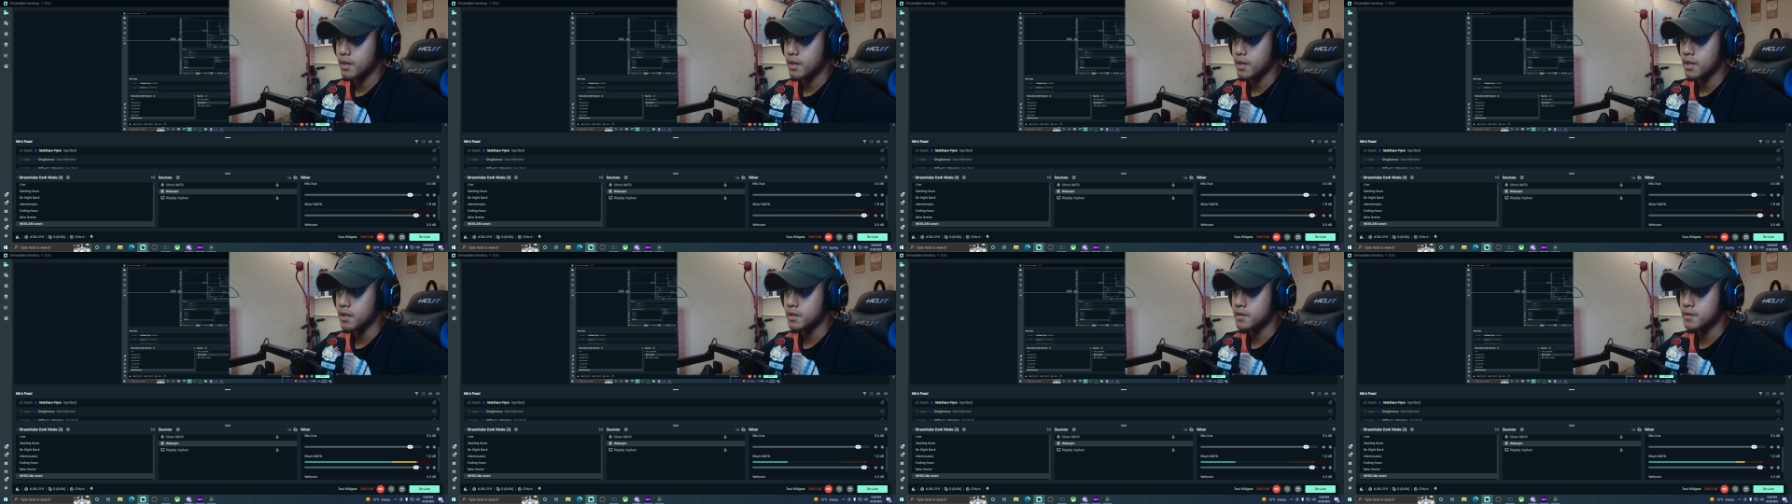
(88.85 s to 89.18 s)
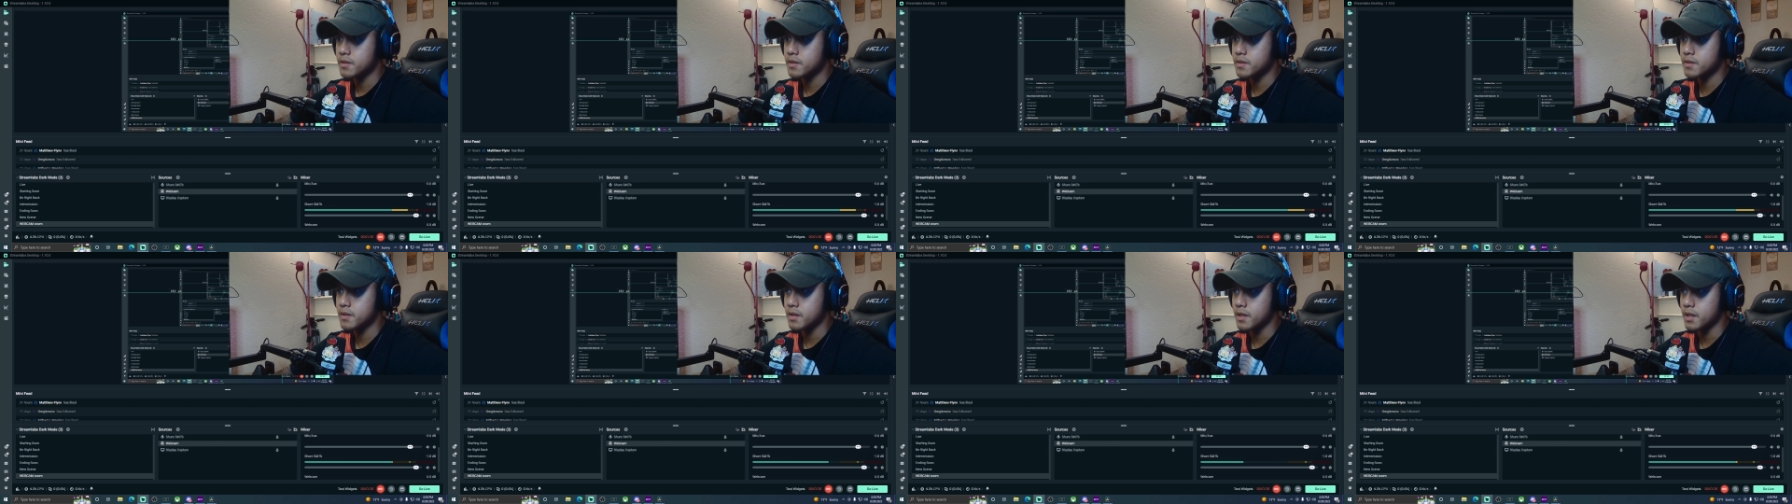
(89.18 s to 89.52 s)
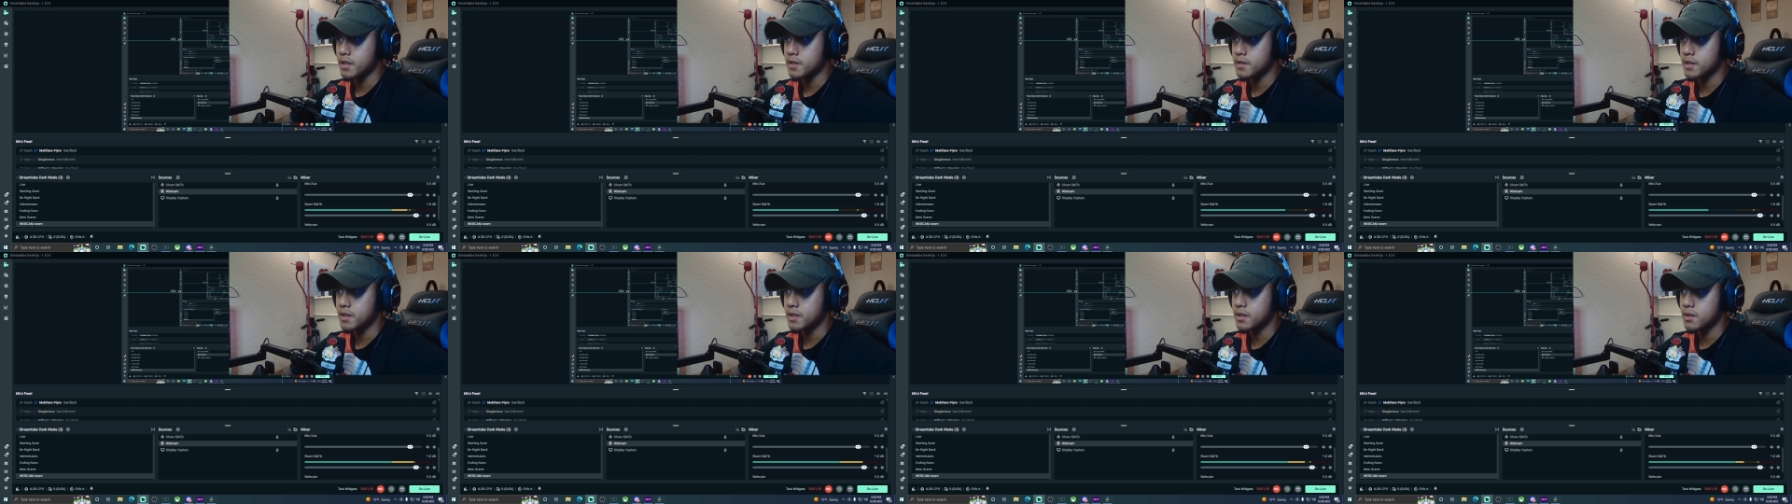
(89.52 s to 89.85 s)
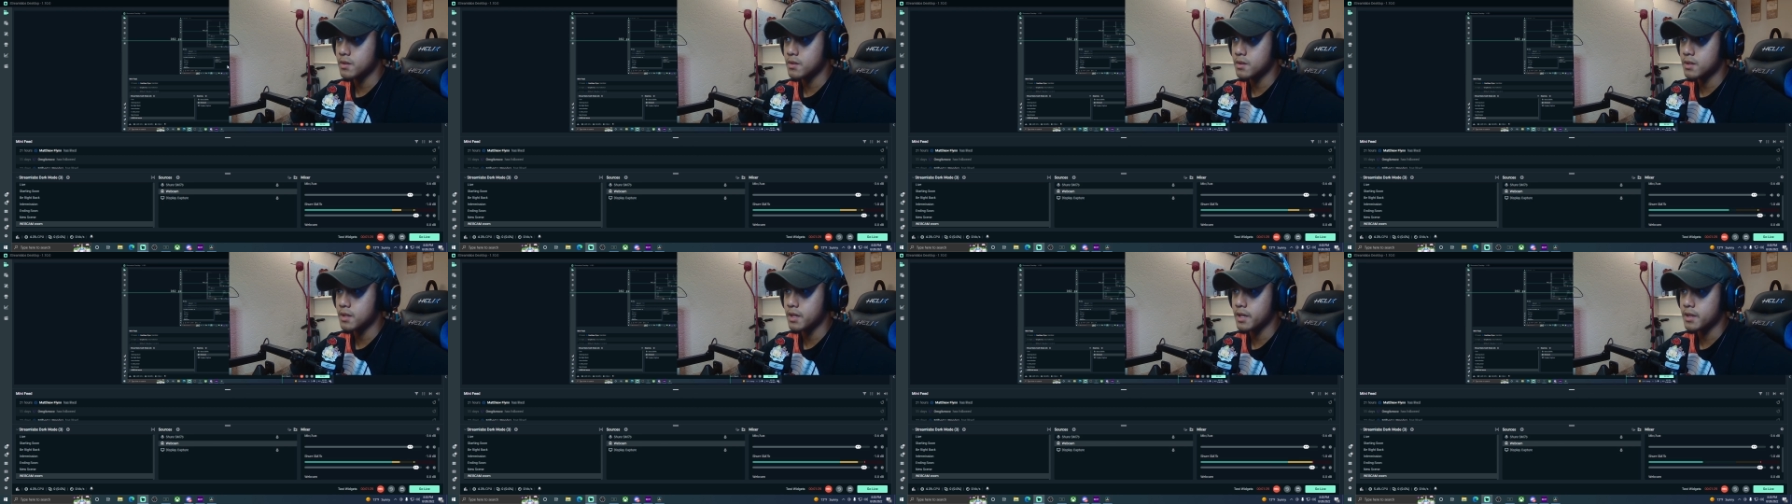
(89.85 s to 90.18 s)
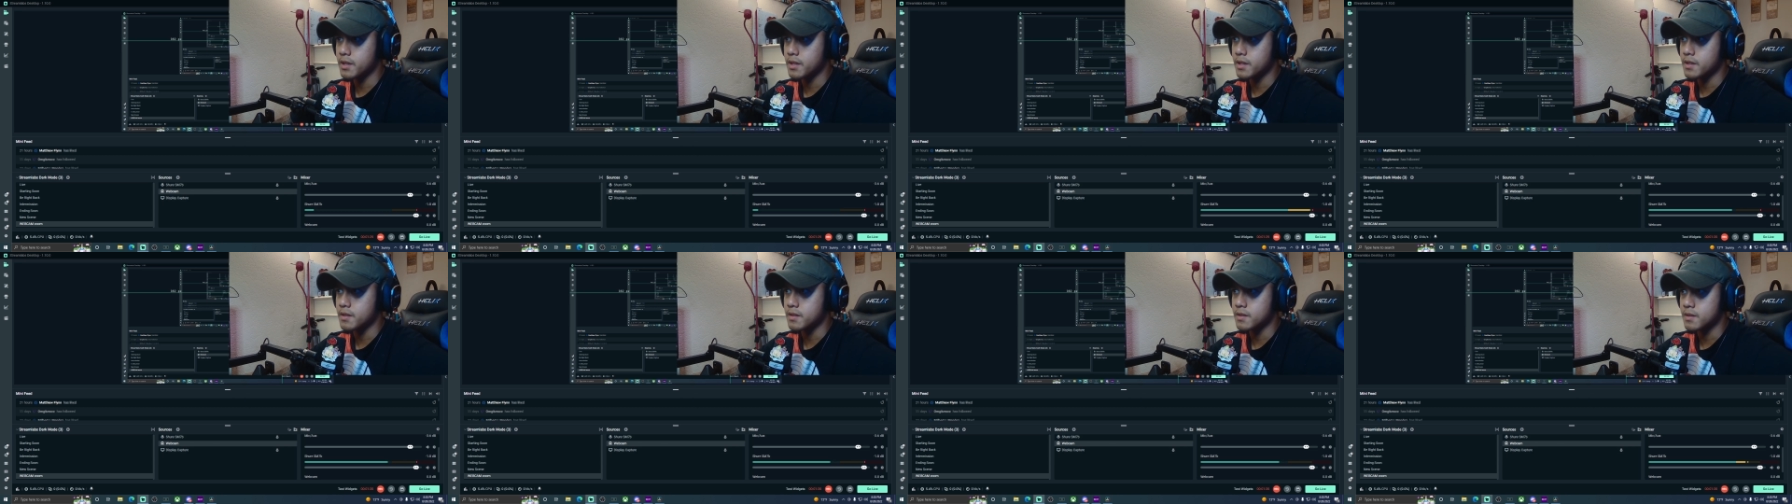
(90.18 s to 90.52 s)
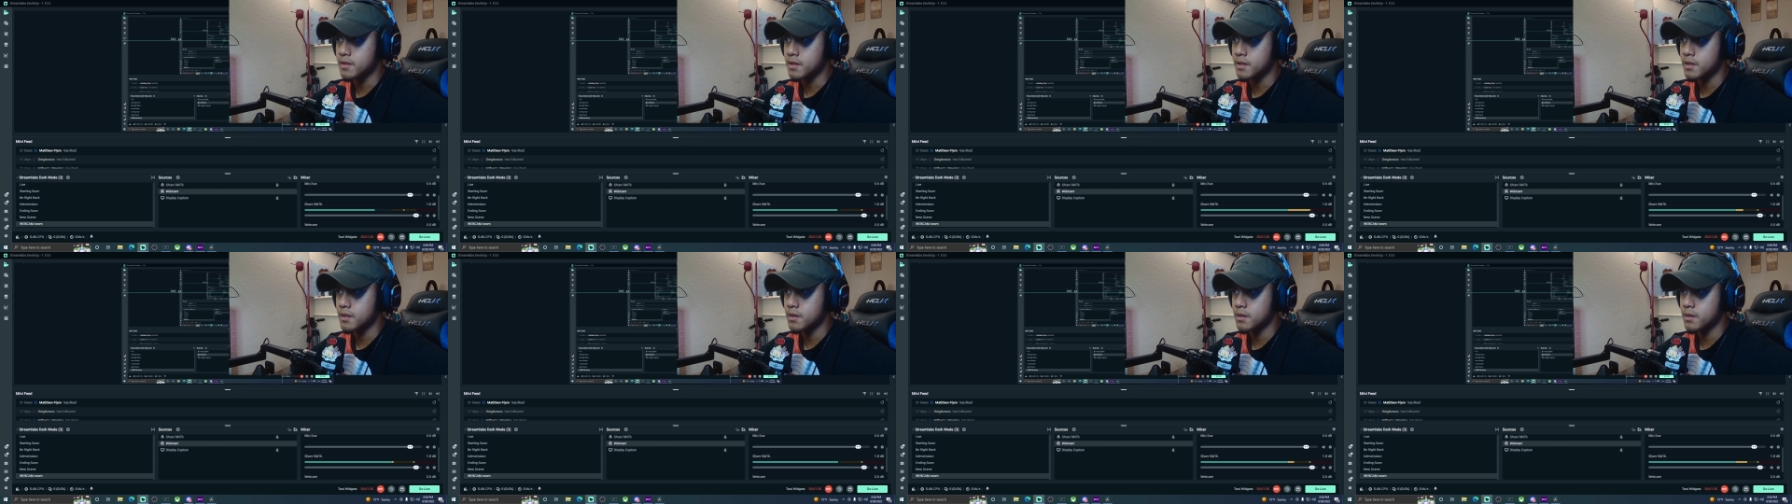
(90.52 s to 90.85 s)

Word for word: it's it's gonna look like this it's gonna